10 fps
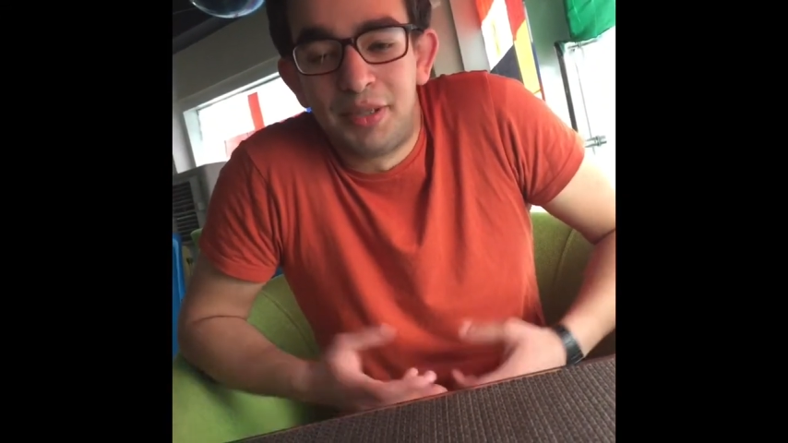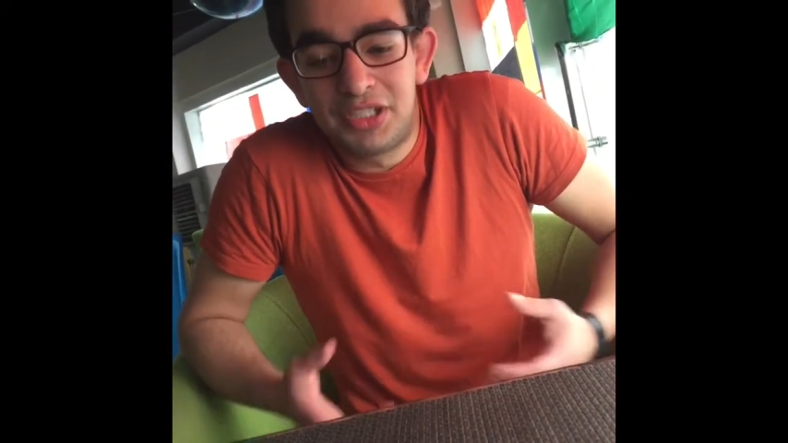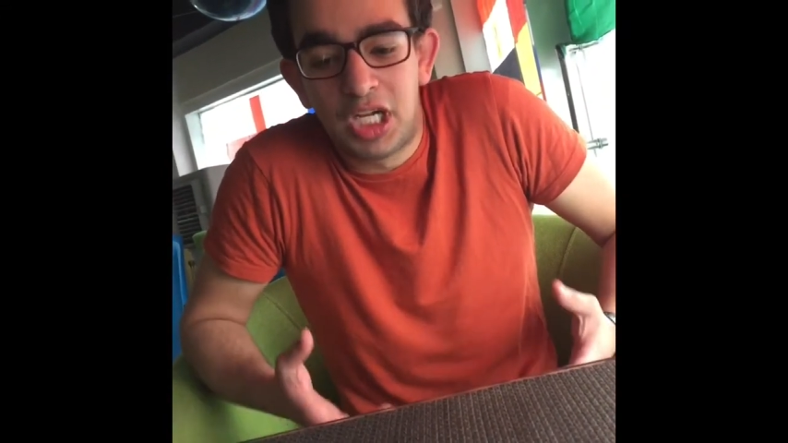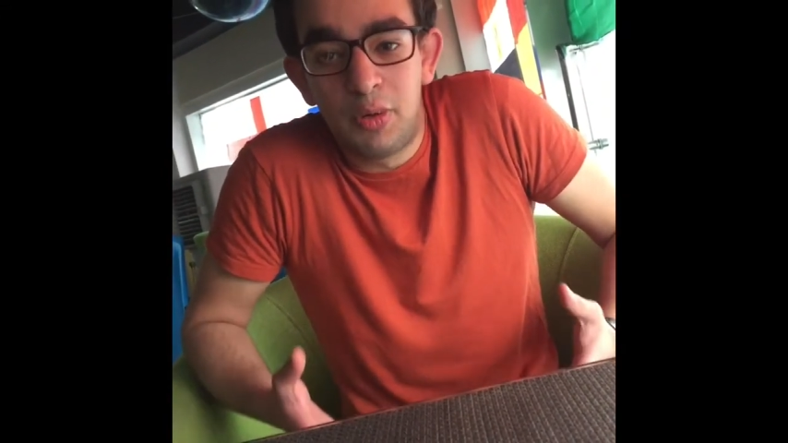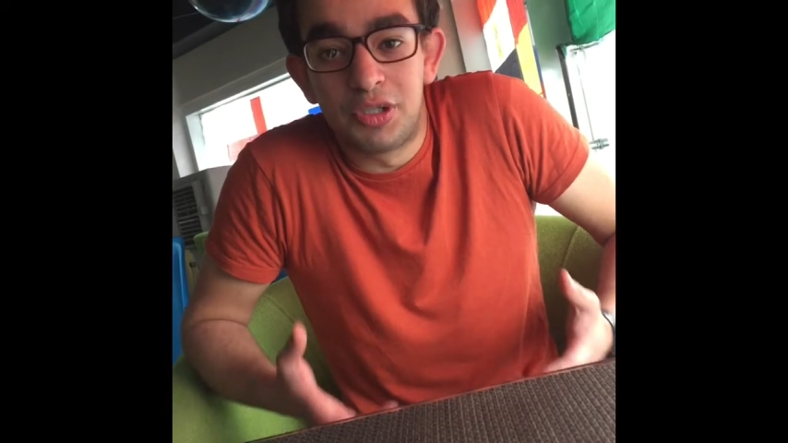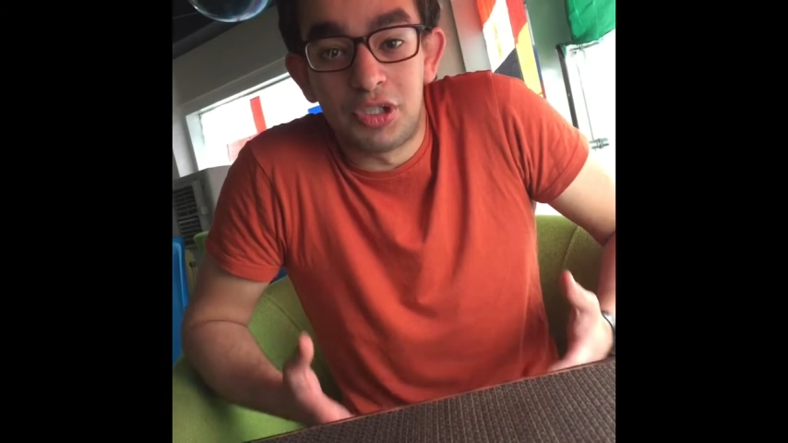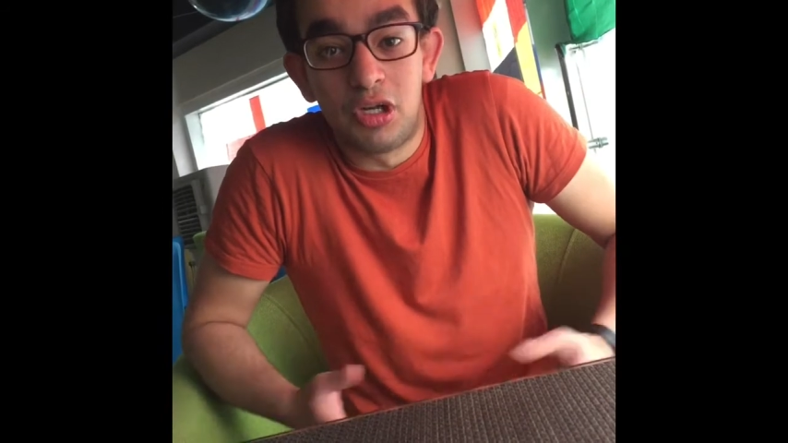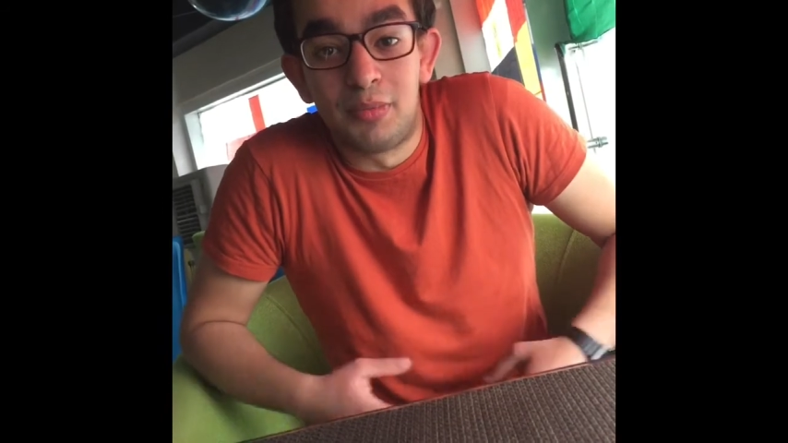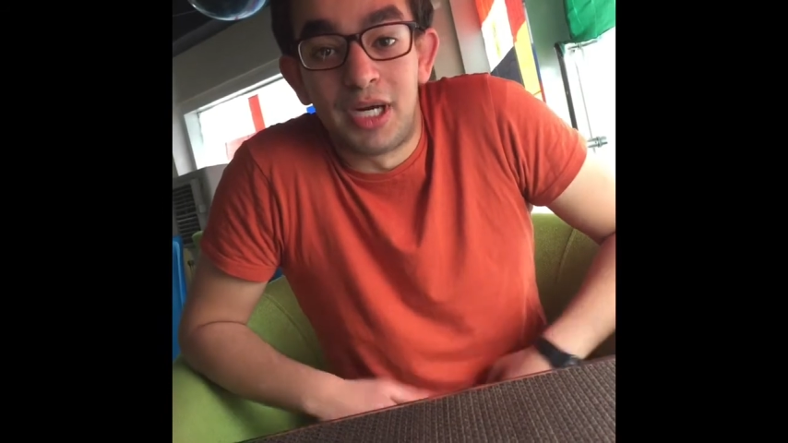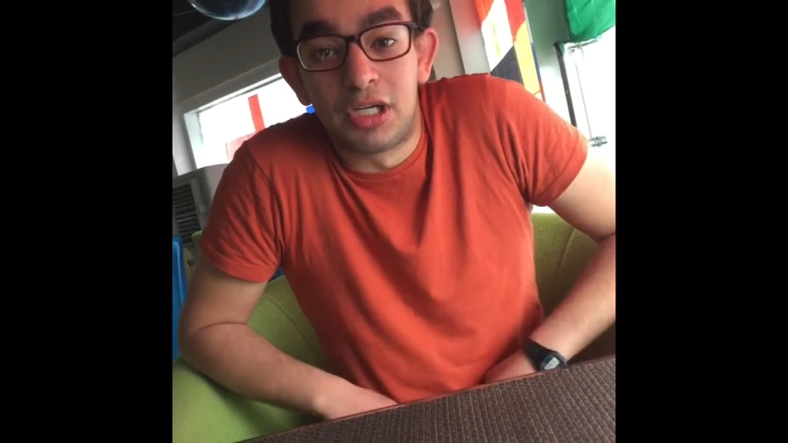Basically with all
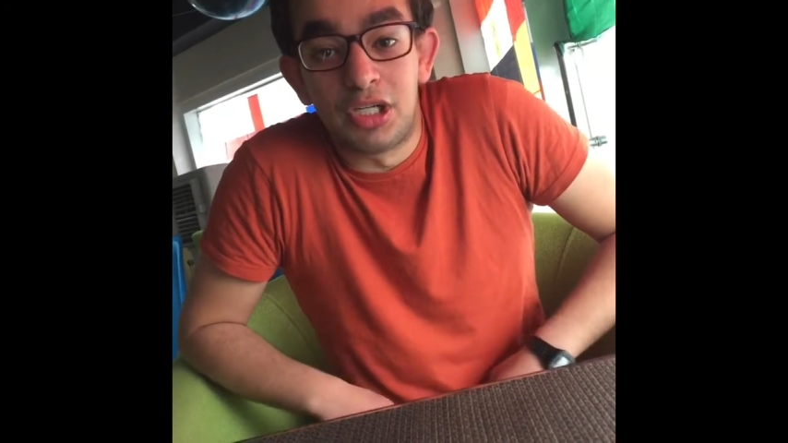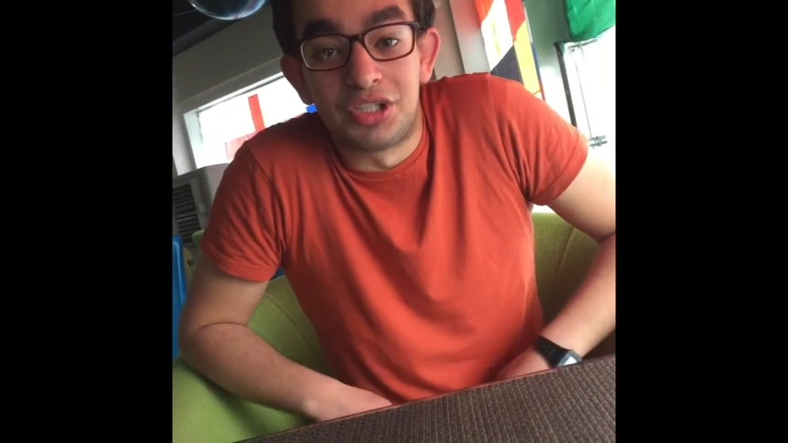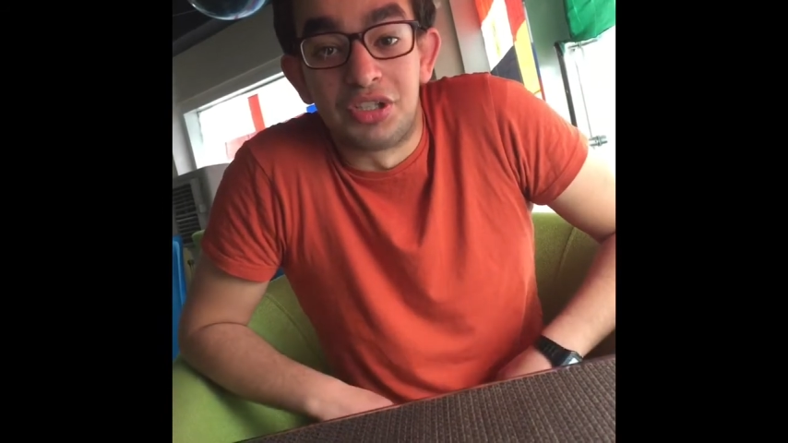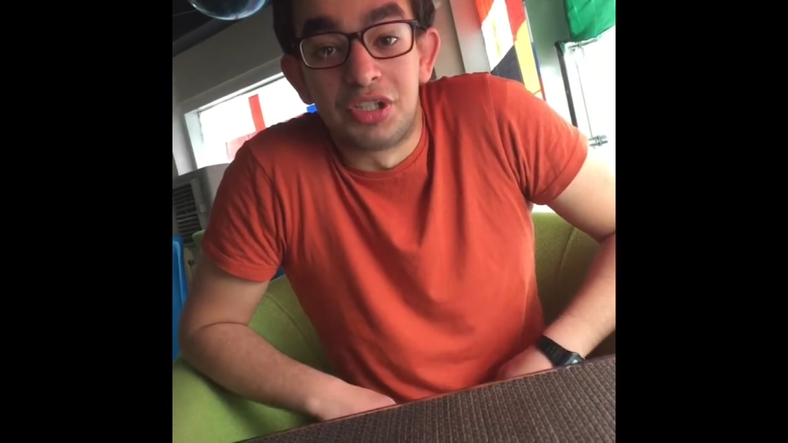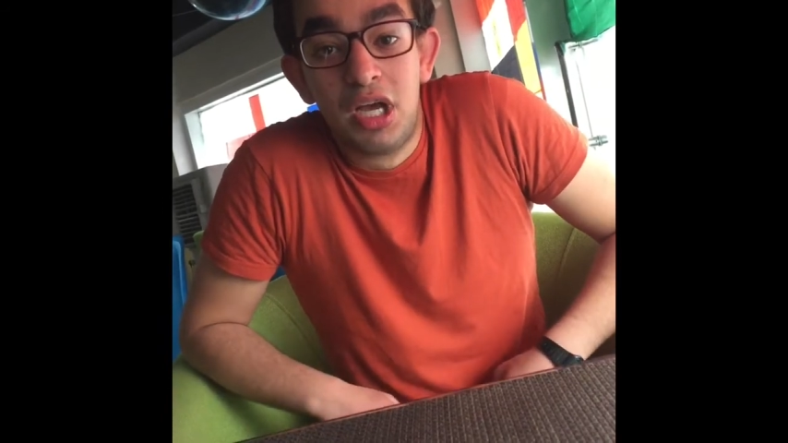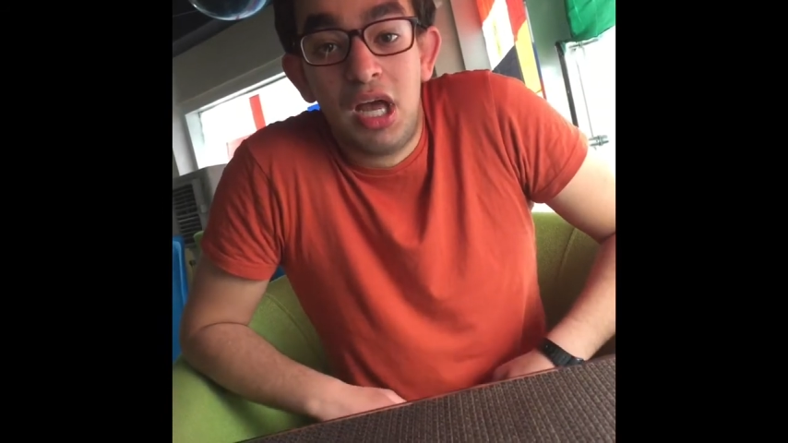of my cousins.